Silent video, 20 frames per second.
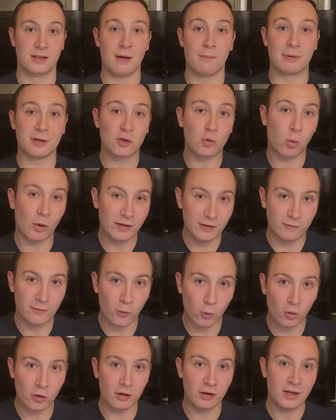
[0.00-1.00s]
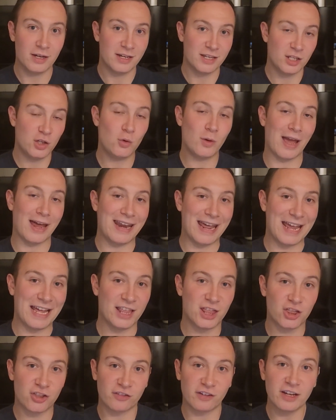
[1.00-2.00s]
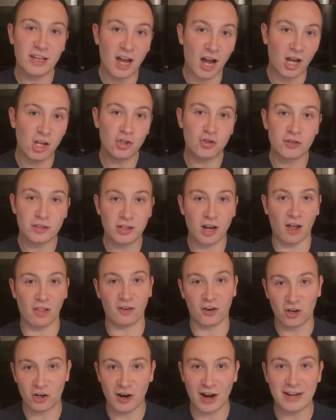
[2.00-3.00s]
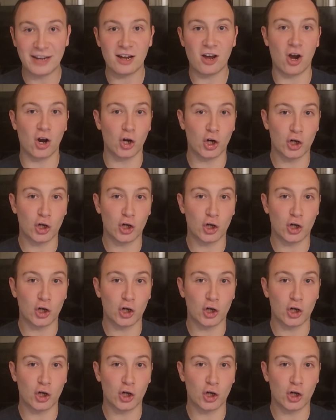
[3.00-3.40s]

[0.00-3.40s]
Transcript: Number 24, you get a $300 credit on